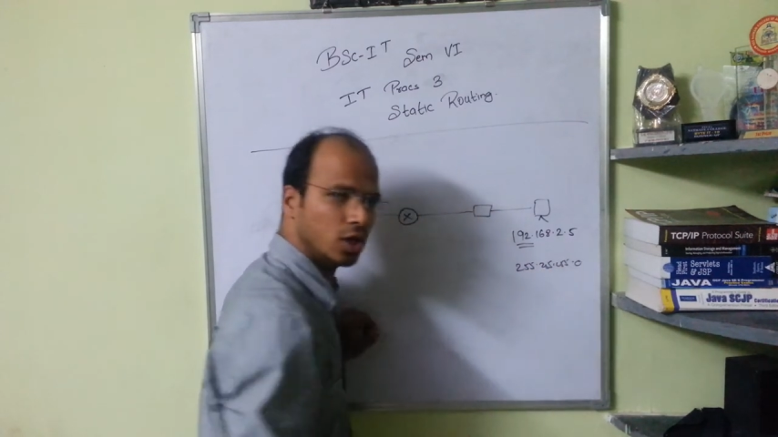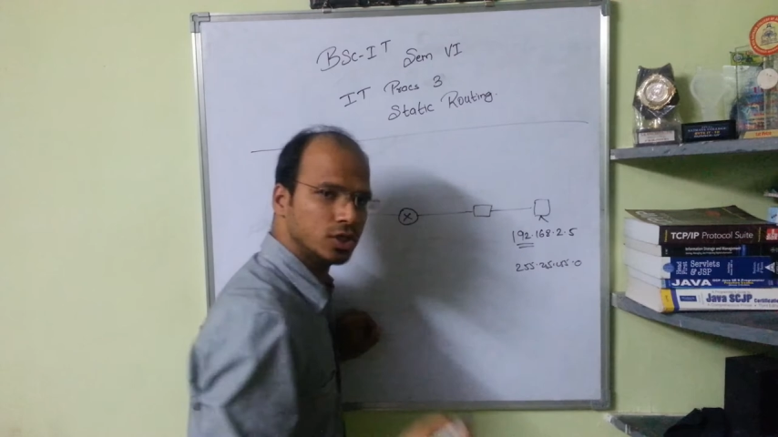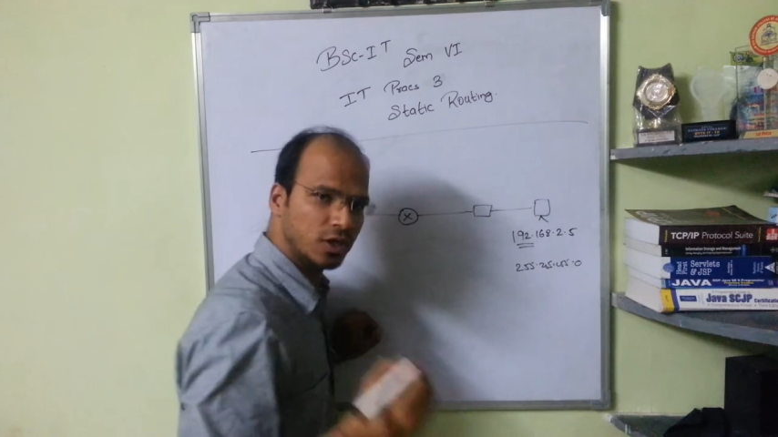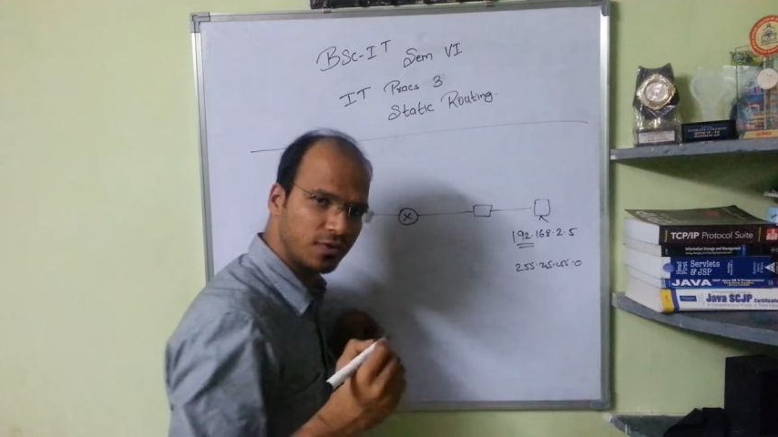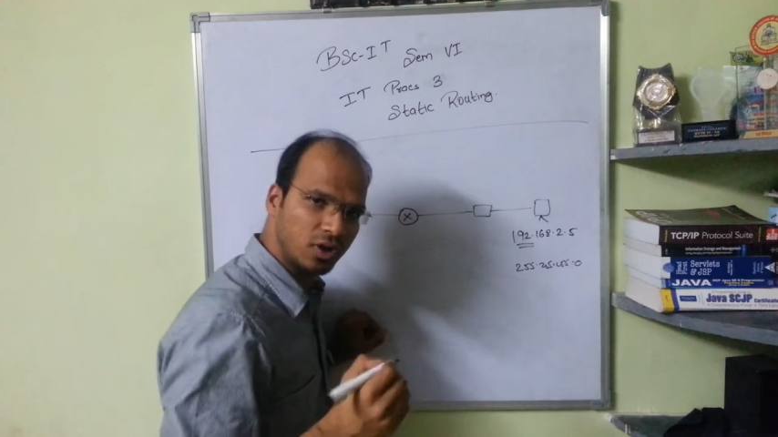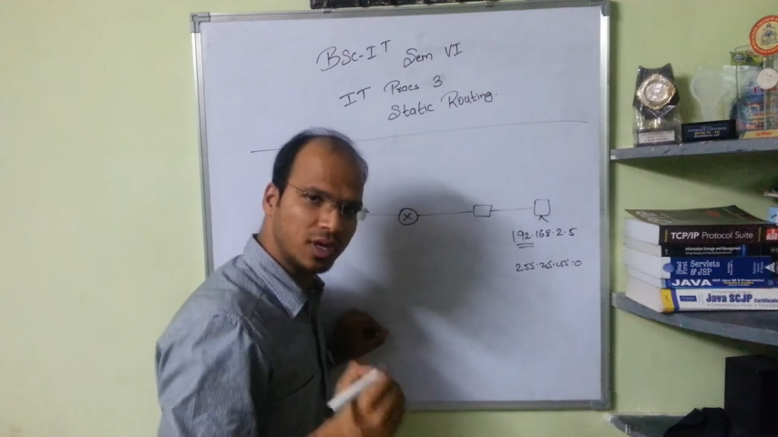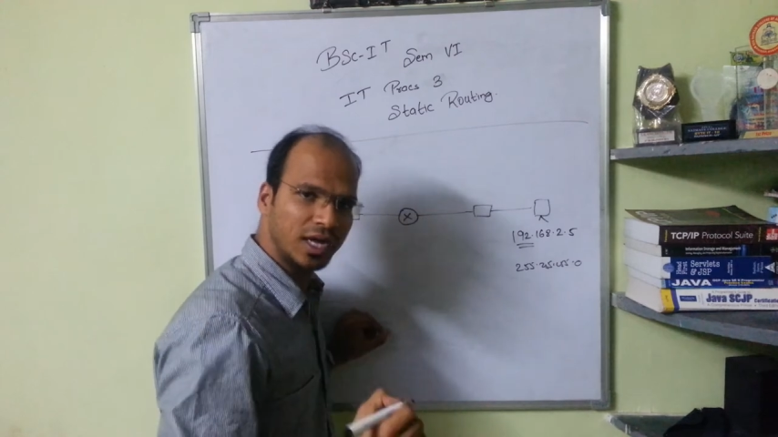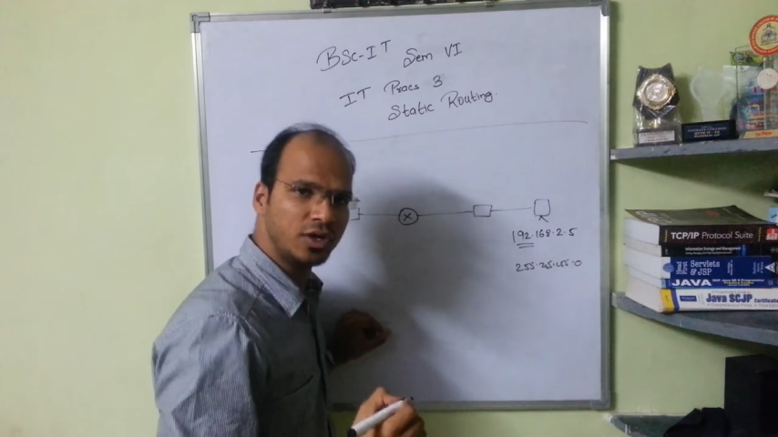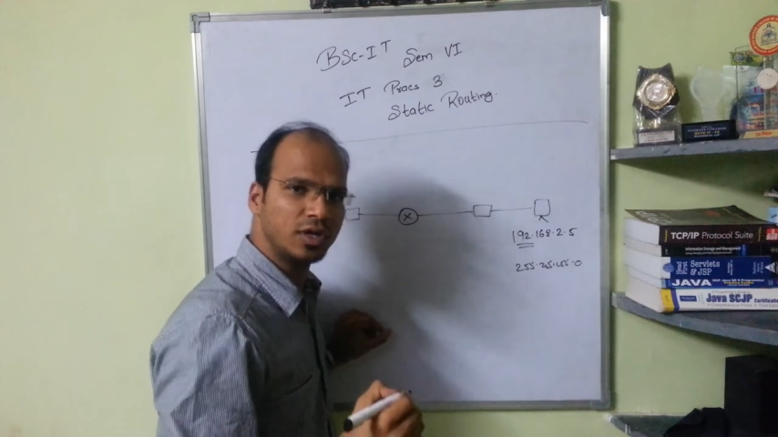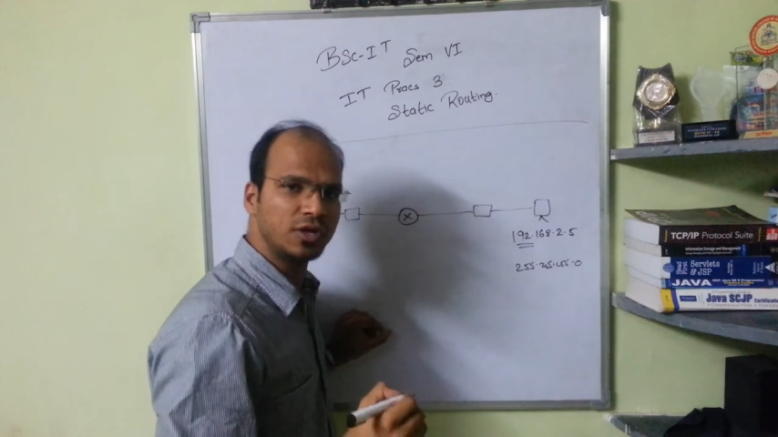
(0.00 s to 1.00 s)
So if you want to
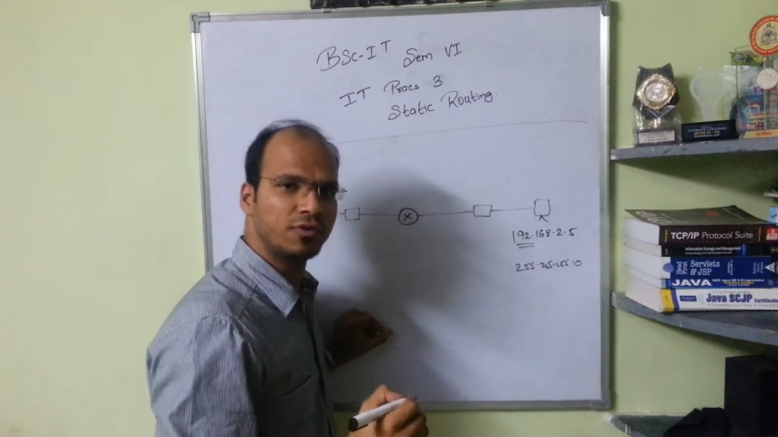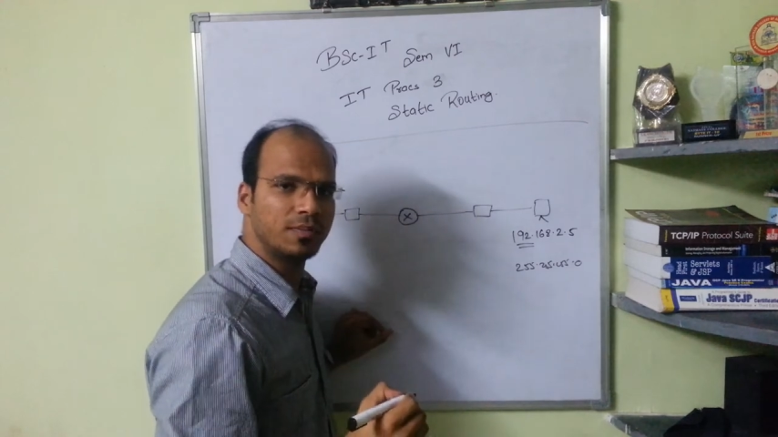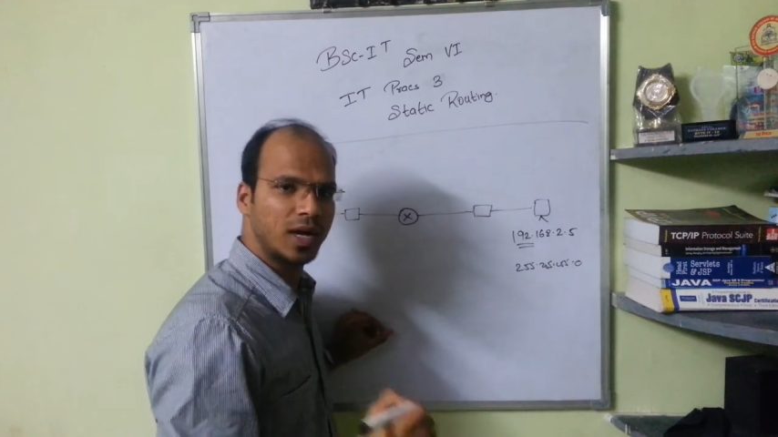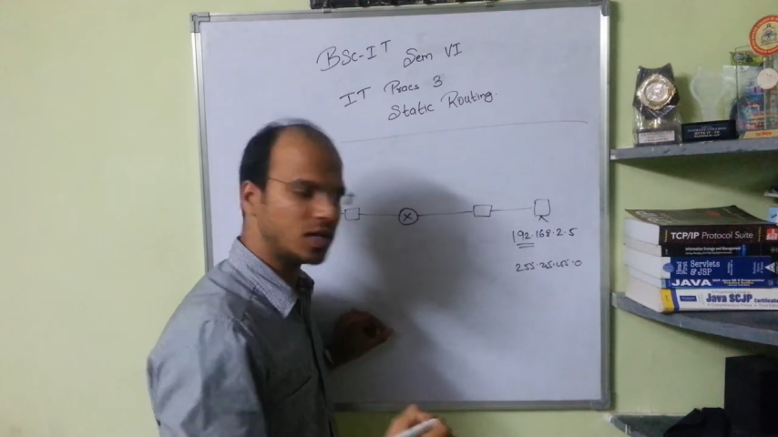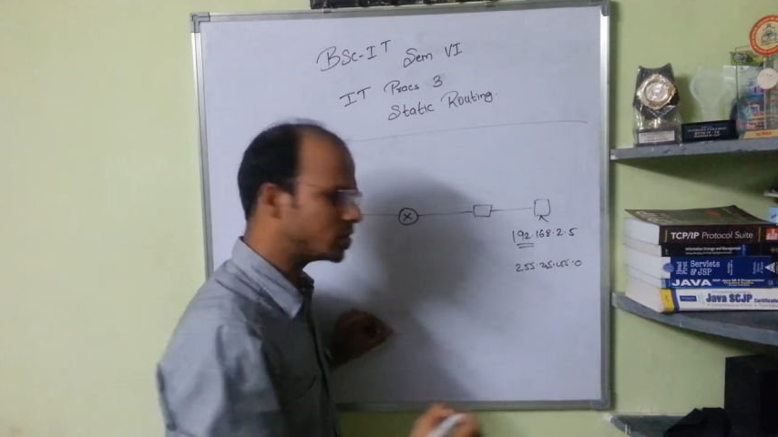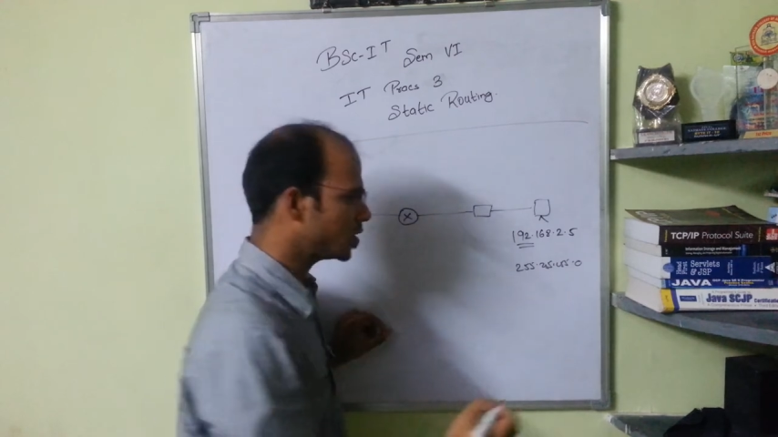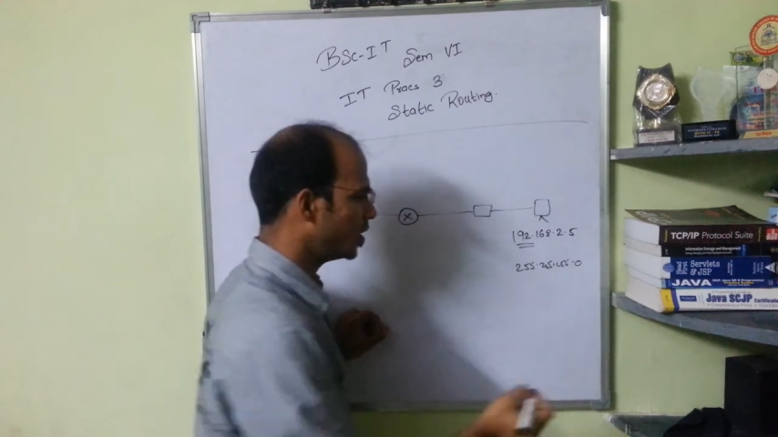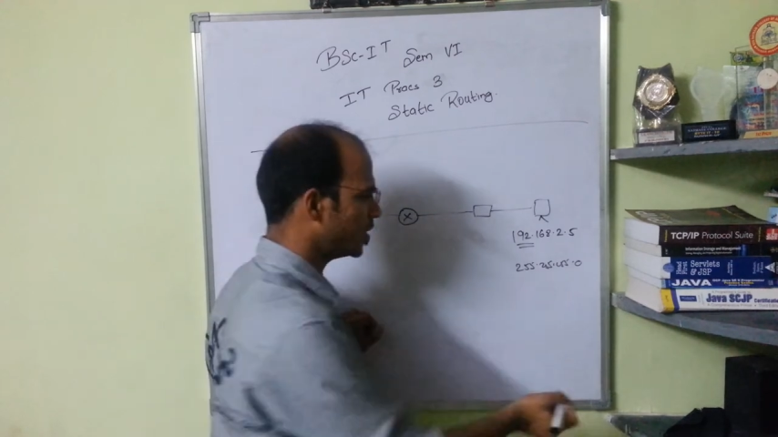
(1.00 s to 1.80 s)
get your network mask,